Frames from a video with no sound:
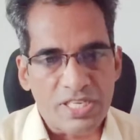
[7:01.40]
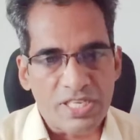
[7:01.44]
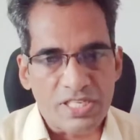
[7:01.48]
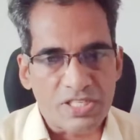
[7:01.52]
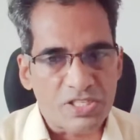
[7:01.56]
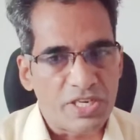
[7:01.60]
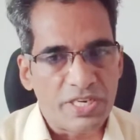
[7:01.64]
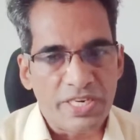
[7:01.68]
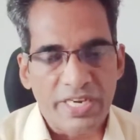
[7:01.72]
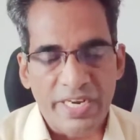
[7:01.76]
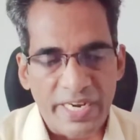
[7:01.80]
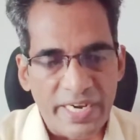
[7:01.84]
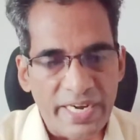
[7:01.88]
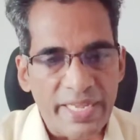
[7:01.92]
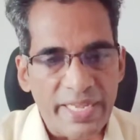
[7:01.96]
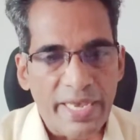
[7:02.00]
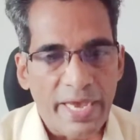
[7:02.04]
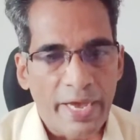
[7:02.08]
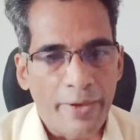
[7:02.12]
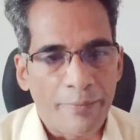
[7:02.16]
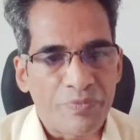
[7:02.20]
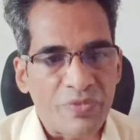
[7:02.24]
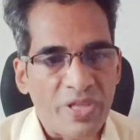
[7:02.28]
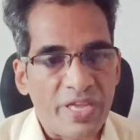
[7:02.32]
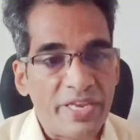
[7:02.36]
just in
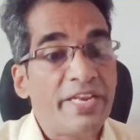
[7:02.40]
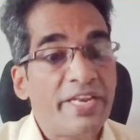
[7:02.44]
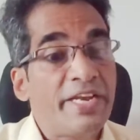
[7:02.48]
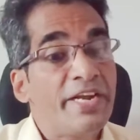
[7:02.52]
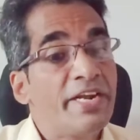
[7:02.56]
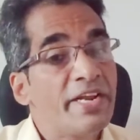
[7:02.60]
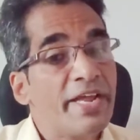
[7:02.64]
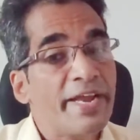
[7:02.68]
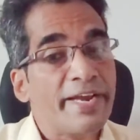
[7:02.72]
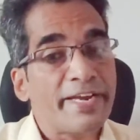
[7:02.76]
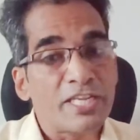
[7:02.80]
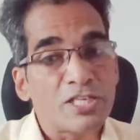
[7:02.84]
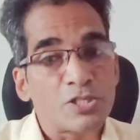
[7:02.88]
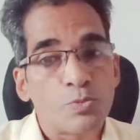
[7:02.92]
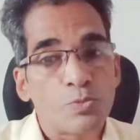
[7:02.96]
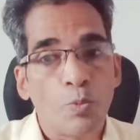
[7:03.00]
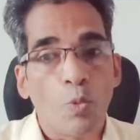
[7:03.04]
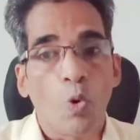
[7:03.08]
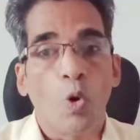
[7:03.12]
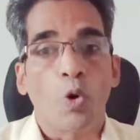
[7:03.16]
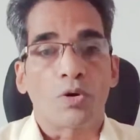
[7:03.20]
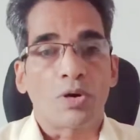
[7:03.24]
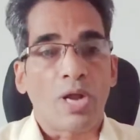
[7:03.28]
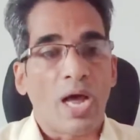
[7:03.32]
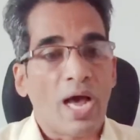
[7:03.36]
India. In India it is
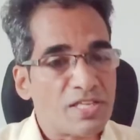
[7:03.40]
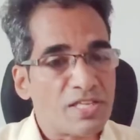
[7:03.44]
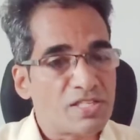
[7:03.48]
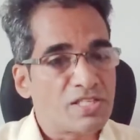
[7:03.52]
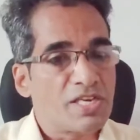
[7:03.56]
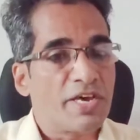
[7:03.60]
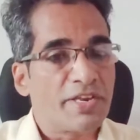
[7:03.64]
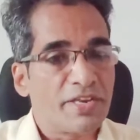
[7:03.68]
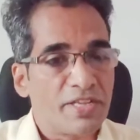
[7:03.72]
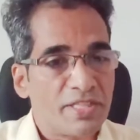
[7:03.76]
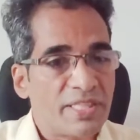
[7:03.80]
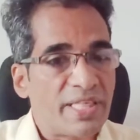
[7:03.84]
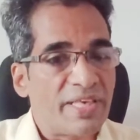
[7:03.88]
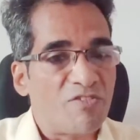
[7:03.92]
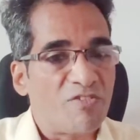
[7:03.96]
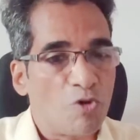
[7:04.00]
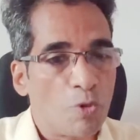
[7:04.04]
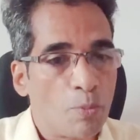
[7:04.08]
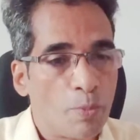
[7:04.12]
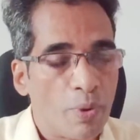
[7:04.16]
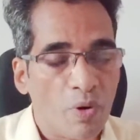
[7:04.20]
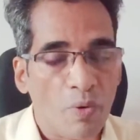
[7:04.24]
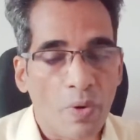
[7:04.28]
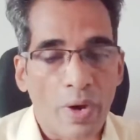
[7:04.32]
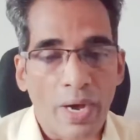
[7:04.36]
more, Acharya Devo
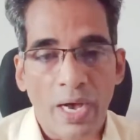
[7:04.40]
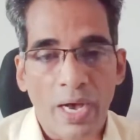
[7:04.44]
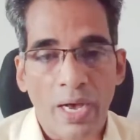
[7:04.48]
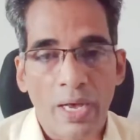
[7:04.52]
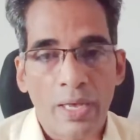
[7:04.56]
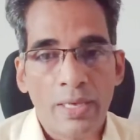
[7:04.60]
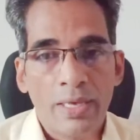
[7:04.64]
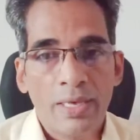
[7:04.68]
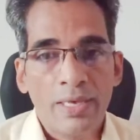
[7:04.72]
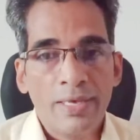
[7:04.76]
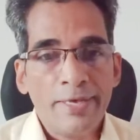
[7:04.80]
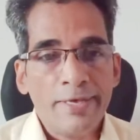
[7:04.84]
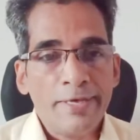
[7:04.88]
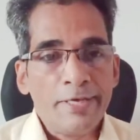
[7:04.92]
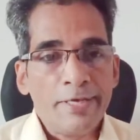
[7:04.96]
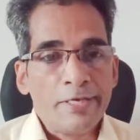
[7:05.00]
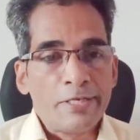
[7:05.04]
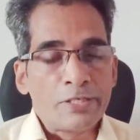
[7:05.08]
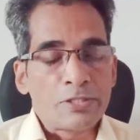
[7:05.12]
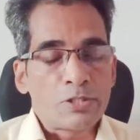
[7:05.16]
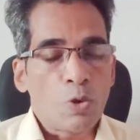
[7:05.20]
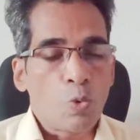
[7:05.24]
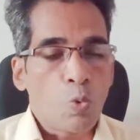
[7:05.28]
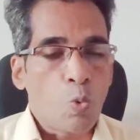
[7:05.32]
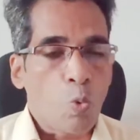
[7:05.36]
Bhava.
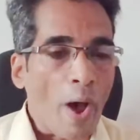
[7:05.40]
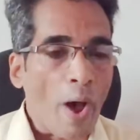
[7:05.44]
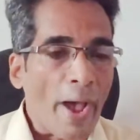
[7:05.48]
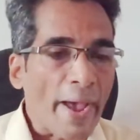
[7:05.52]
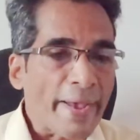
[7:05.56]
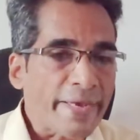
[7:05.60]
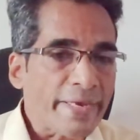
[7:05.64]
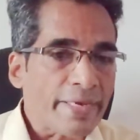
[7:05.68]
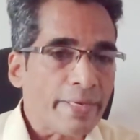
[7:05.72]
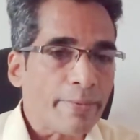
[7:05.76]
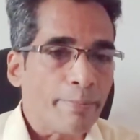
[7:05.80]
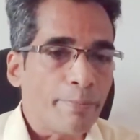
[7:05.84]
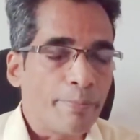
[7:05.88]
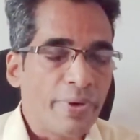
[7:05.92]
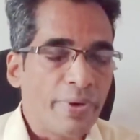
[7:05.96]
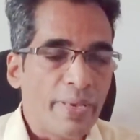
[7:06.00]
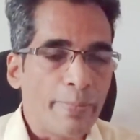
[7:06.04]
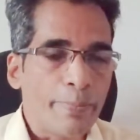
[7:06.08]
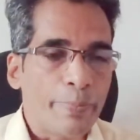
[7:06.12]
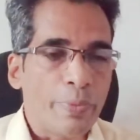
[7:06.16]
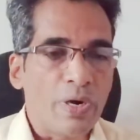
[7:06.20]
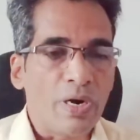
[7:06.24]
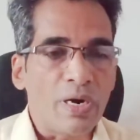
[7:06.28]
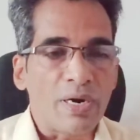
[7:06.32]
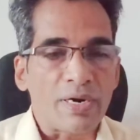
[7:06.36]
So why
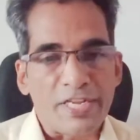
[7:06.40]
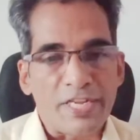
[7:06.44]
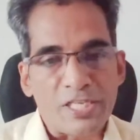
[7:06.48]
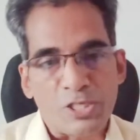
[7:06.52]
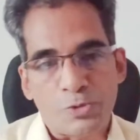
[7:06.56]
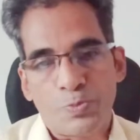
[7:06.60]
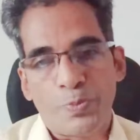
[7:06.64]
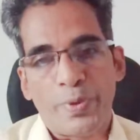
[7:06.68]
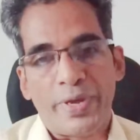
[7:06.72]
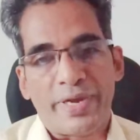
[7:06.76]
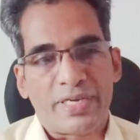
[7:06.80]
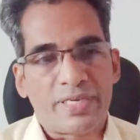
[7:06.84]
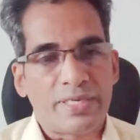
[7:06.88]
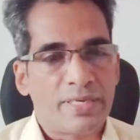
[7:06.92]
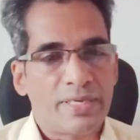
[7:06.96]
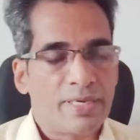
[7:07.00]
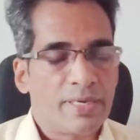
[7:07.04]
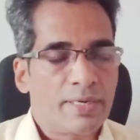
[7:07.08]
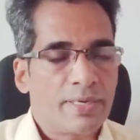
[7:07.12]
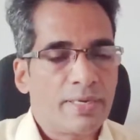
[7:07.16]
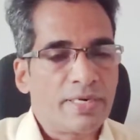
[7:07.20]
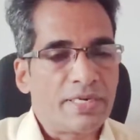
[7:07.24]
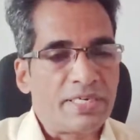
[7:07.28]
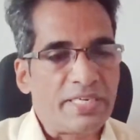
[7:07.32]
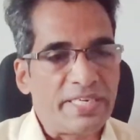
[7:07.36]
people respect
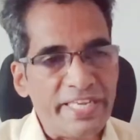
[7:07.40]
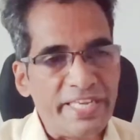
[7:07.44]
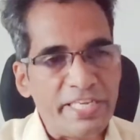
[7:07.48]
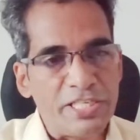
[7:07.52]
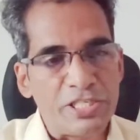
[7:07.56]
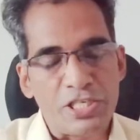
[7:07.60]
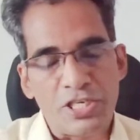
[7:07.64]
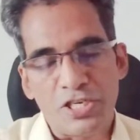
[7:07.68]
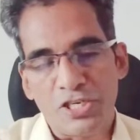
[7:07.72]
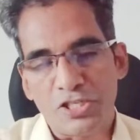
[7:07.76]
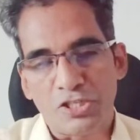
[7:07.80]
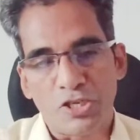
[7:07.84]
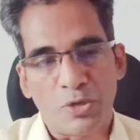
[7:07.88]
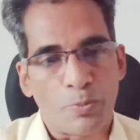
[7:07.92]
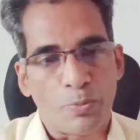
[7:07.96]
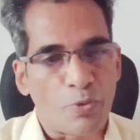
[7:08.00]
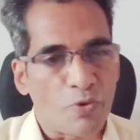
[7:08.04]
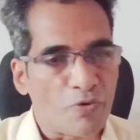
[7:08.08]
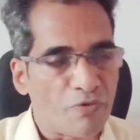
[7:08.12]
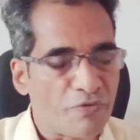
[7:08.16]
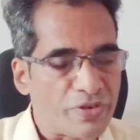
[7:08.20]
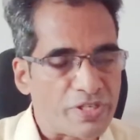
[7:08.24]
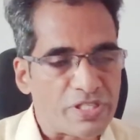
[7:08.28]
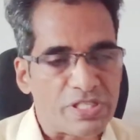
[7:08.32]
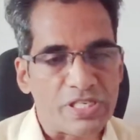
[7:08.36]
teachers or
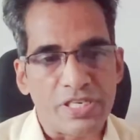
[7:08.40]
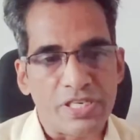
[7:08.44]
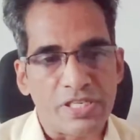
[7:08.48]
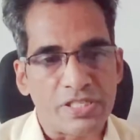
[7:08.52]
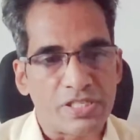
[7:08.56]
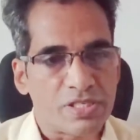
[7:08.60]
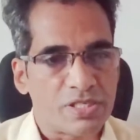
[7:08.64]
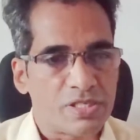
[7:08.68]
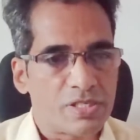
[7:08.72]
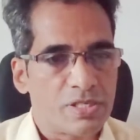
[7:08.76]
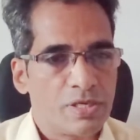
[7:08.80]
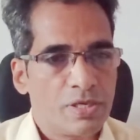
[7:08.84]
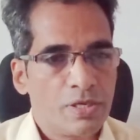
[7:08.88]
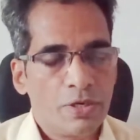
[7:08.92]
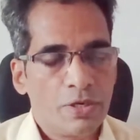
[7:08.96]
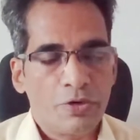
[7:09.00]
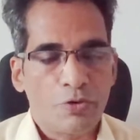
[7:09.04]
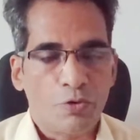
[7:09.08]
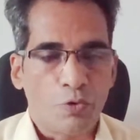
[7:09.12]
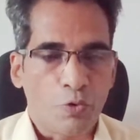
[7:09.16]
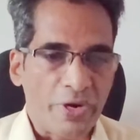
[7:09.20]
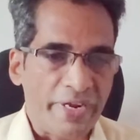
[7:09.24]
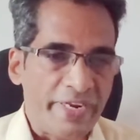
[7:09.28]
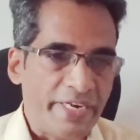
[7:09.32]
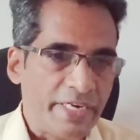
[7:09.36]
professors,
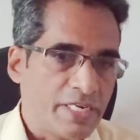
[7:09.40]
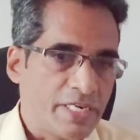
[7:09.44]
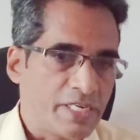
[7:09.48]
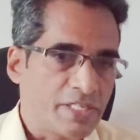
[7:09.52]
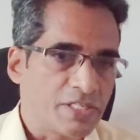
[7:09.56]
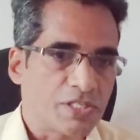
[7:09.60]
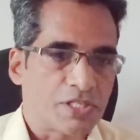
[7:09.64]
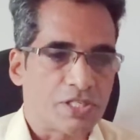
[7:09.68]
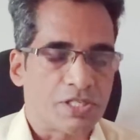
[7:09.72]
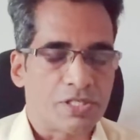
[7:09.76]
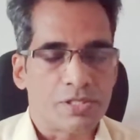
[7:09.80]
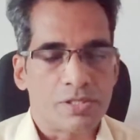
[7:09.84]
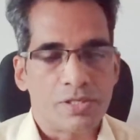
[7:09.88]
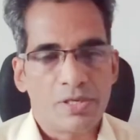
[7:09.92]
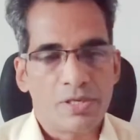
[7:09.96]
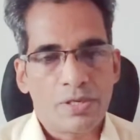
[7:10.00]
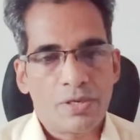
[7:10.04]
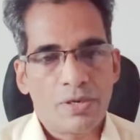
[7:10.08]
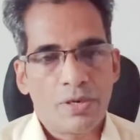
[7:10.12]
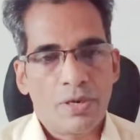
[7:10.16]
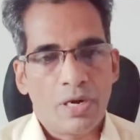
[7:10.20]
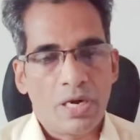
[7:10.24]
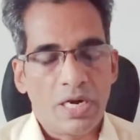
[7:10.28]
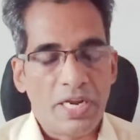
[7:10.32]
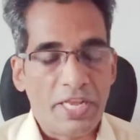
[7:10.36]
trainers,
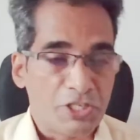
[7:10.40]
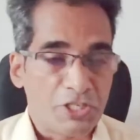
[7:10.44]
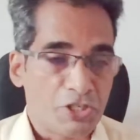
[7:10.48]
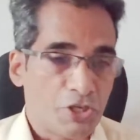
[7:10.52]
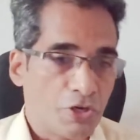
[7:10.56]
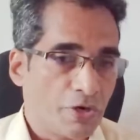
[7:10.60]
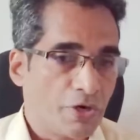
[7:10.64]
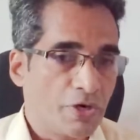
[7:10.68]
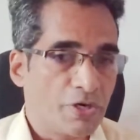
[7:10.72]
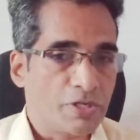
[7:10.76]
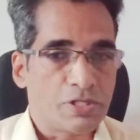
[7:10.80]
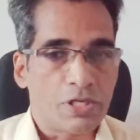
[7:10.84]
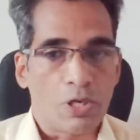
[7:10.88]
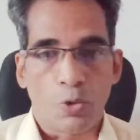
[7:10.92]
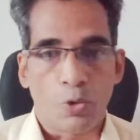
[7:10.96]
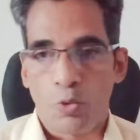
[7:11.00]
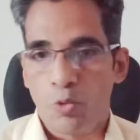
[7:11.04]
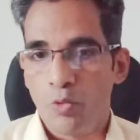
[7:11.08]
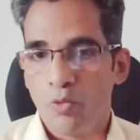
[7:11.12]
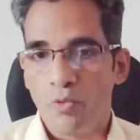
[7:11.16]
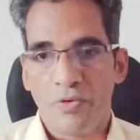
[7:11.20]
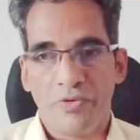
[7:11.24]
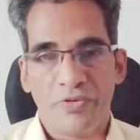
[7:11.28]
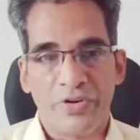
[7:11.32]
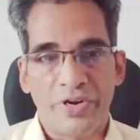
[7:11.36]
lecturers or
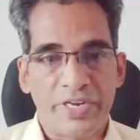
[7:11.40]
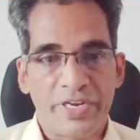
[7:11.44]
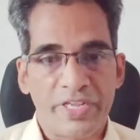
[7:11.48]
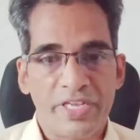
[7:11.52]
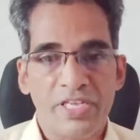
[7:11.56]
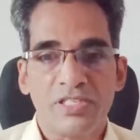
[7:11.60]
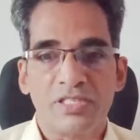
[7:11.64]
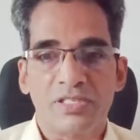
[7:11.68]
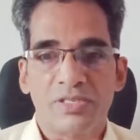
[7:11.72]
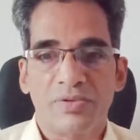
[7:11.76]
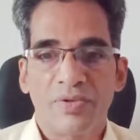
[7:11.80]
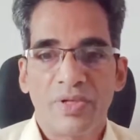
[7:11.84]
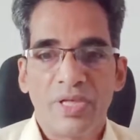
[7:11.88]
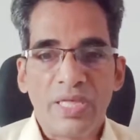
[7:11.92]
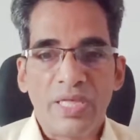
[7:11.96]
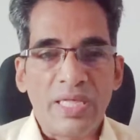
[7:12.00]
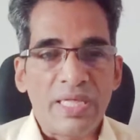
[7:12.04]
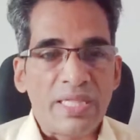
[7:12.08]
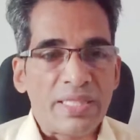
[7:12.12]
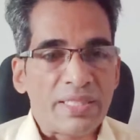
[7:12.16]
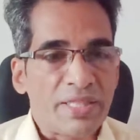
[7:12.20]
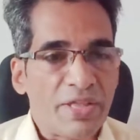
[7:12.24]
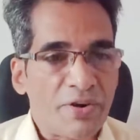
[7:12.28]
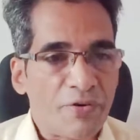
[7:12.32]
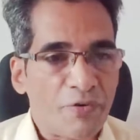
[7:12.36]
whoever it is?
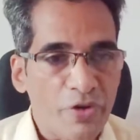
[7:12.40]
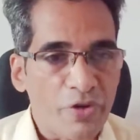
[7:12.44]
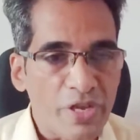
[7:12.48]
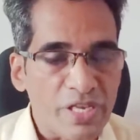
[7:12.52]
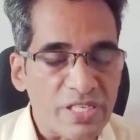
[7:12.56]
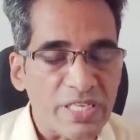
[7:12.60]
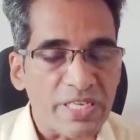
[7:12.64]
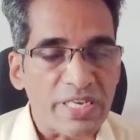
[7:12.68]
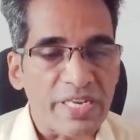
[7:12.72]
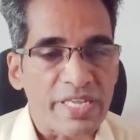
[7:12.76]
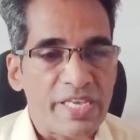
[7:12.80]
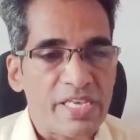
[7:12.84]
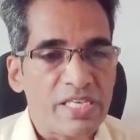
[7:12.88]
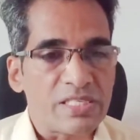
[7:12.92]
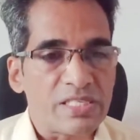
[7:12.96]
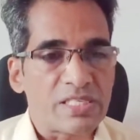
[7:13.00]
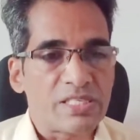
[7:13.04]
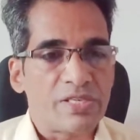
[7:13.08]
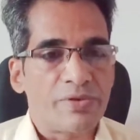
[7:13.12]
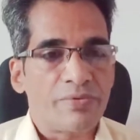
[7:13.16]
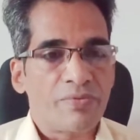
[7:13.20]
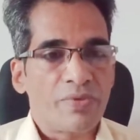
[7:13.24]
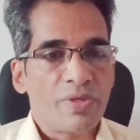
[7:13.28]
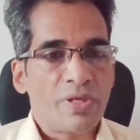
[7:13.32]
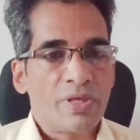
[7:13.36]
The reason
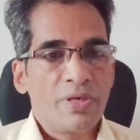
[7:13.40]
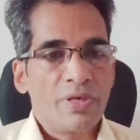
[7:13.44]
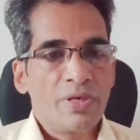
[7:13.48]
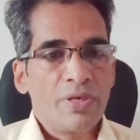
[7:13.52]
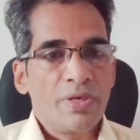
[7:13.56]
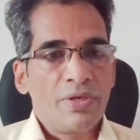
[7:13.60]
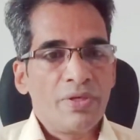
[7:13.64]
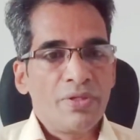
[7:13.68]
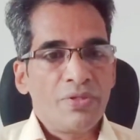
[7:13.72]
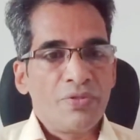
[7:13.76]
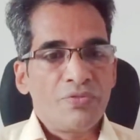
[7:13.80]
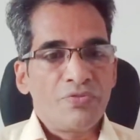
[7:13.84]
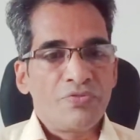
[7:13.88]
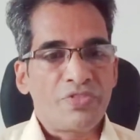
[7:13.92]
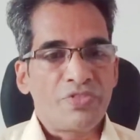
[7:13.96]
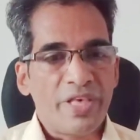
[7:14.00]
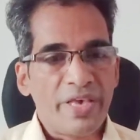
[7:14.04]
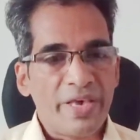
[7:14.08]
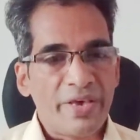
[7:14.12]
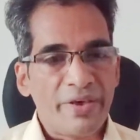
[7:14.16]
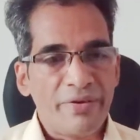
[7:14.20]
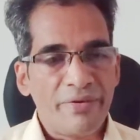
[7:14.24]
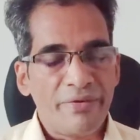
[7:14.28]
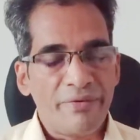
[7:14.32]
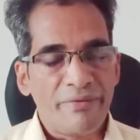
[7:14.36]
is
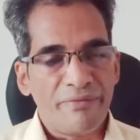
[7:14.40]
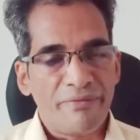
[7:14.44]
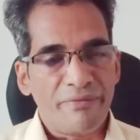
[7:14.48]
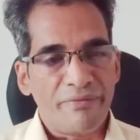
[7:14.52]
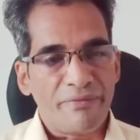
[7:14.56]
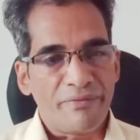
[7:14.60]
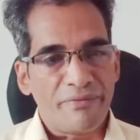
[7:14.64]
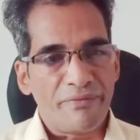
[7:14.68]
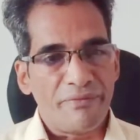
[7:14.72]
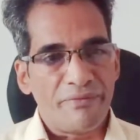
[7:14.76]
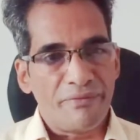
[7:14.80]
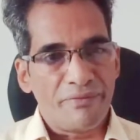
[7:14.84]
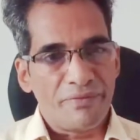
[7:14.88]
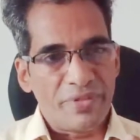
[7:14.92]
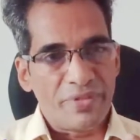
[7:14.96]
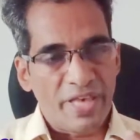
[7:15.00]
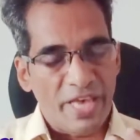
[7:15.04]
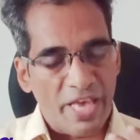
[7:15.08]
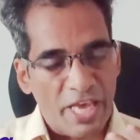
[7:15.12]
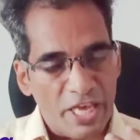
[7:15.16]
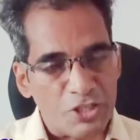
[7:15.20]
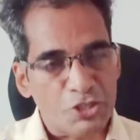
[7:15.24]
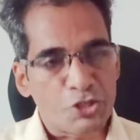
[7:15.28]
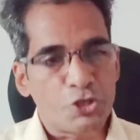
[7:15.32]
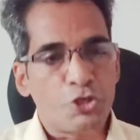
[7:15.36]
they
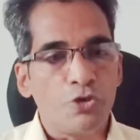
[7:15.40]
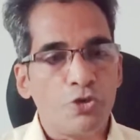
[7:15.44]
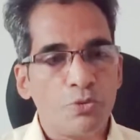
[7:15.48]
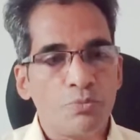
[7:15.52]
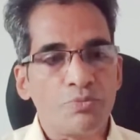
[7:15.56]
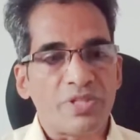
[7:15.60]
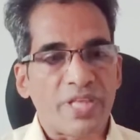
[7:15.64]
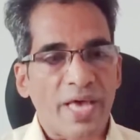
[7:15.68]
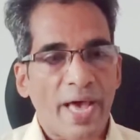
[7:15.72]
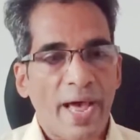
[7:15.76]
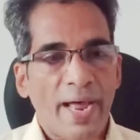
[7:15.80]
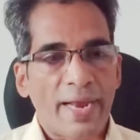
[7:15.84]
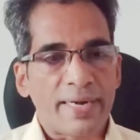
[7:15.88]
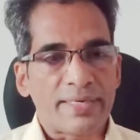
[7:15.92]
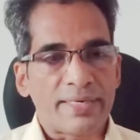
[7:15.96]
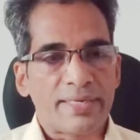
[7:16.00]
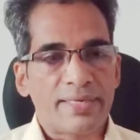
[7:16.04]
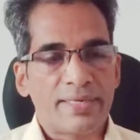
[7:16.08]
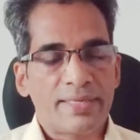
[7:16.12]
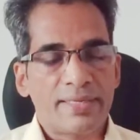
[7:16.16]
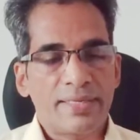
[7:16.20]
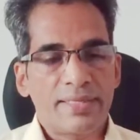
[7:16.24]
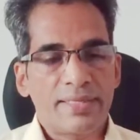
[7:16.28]
assume that